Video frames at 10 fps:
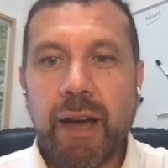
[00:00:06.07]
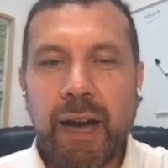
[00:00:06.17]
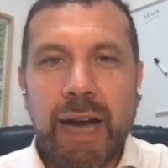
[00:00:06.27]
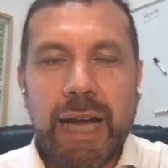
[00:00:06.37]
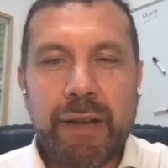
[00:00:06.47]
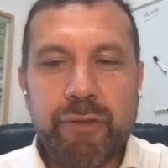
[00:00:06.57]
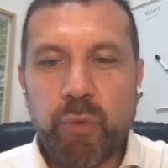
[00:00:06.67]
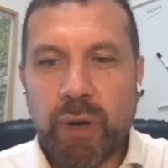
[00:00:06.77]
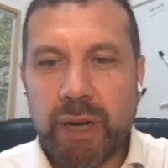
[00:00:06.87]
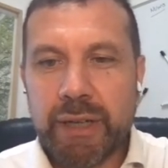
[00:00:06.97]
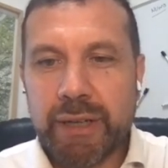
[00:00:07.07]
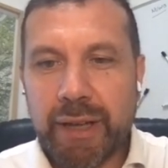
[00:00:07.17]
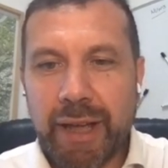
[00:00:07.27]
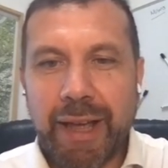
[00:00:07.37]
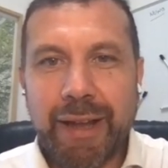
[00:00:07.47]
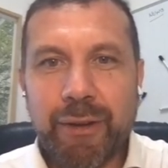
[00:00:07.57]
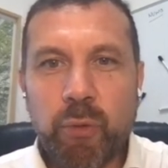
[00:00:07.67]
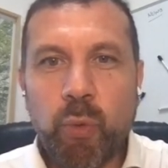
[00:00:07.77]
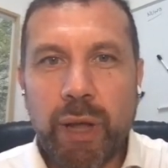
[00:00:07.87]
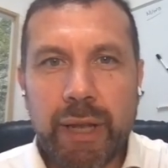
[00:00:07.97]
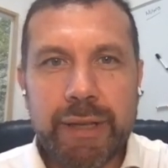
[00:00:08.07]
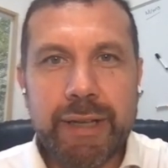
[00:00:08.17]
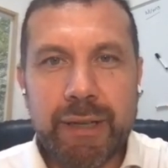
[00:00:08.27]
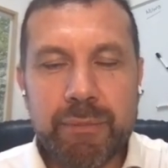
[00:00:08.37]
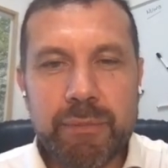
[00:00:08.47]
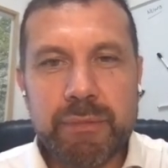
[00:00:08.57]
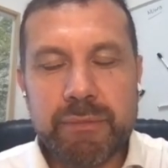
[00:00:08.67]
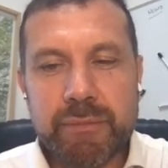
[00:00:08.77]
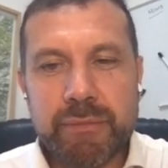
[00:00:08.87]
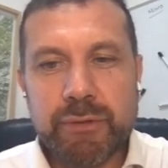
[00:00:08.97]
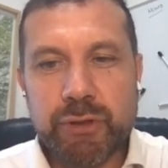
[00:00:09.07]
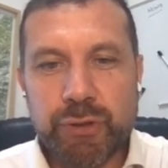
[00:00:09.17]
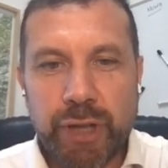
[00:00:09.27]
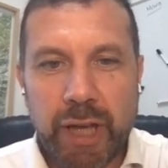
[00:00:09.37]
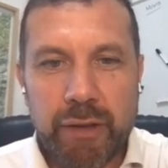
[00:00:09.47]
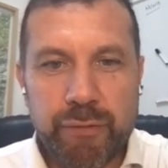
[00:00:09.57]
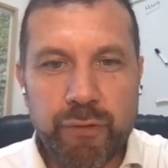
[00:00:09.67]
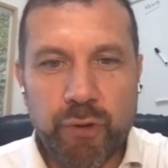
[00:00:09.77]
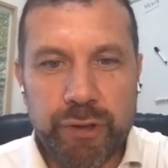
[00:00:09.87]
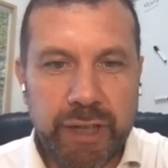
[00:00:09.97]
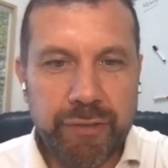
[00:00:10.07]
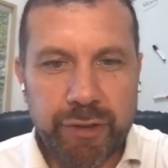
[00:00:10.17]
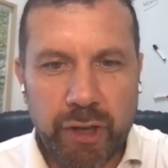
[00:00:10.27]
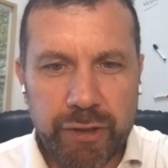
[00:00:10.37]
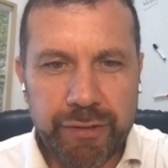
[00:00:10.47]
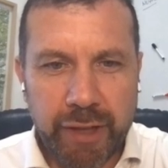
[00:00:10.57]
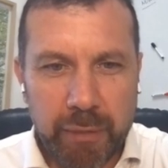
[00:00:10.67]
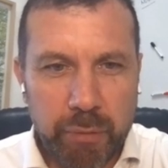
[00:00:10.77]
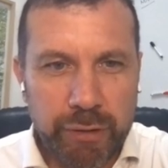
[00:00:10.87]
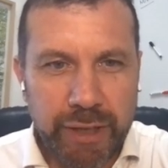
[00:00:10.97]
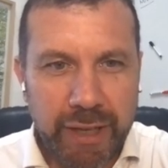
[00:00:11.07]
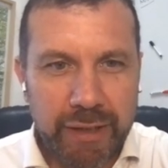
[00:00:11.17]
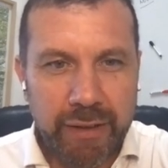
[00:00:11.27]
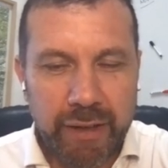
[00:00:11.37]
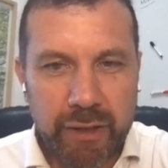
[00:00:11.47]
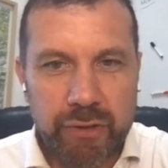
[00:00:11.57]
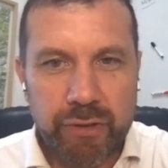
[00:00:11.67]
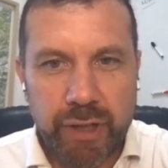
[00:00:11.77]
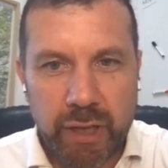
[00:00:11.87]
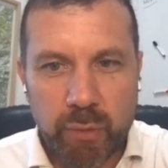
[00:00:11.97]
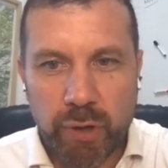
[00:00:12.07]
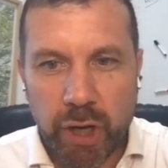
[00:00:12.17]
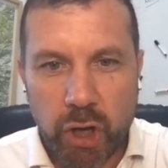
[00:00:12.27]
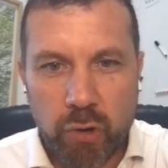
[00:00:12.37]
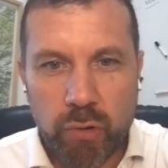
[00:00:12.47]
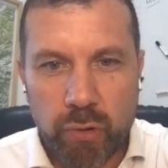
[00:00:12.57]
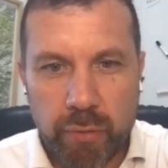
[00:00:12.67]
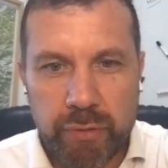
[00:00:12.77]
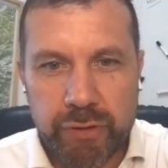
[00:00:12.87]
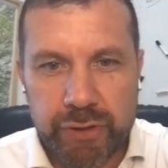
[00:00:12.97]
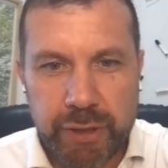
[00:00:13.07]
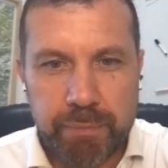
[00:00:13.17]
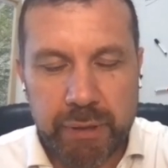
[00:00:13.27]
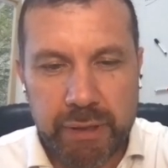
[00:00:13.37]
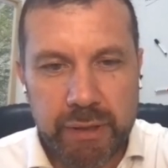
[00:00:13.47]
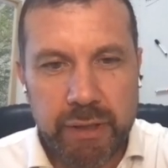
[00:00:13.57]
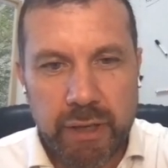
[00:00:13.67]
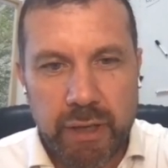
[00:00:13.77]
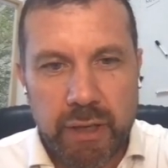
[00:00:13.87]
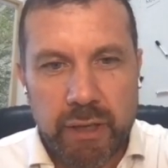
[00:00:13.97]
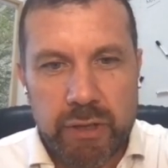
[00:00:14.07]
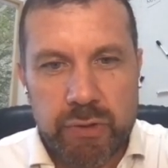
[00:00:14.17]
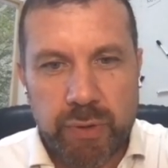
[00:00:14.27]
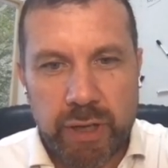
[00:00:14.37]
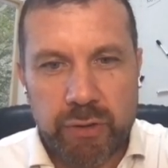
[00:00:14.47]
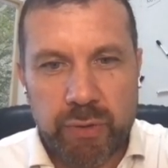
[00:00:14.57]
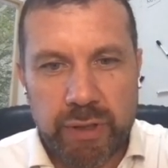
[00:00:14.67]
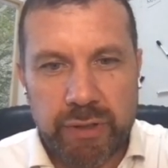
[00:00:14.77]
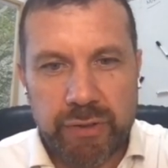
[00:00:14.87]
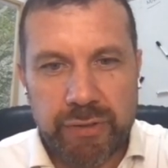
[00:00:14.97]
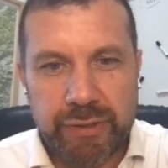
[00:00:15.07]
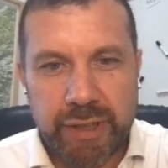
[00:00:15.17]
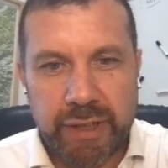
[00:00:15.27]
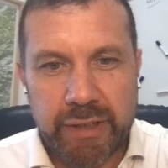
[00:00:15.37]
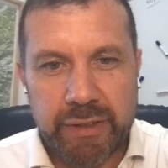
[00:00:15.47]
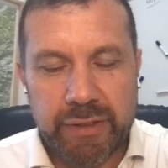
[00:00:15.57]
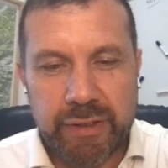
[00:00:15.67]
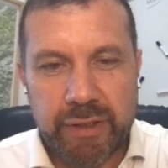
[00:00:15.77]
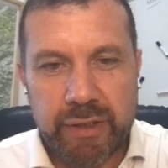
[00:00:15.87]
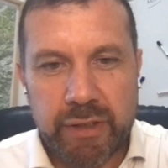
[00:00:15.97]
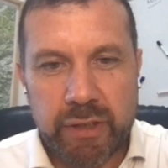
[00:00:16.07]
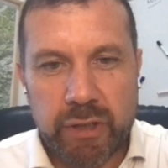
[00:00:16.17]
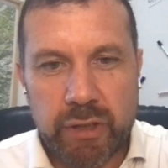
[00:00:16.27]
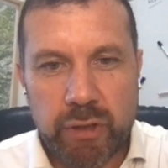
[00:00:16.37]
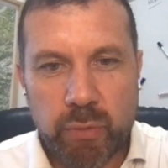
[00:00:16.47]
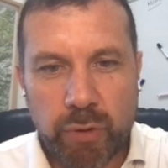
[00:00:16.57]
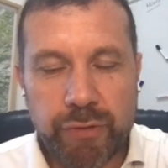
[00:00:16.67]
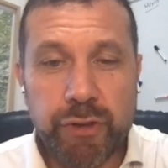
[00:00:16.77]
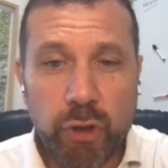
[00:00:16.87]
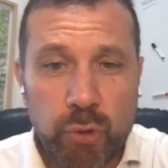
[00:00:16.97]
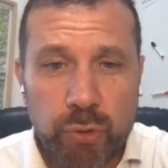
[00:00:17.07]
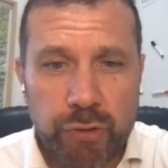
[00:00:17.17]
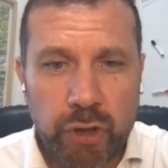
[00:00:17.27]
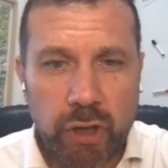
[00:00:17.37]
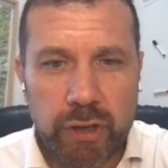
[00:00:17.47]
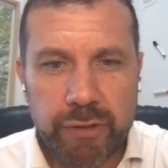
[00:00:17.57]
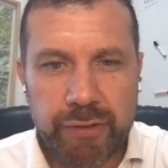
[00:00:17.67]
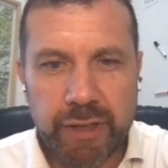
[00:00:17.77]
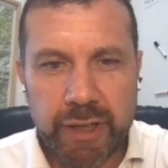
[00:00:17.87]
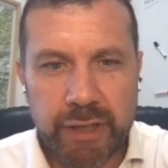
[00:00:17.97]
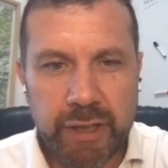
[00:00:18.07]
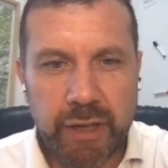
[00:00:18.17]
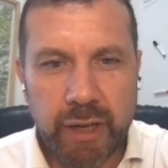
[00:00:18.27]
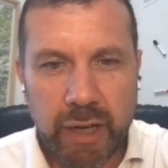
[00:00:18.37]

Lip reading: Hi everyone and welcome today for Thanks God is Elbow Day. And today I want to go deeply trying to understand what's the loose color sign and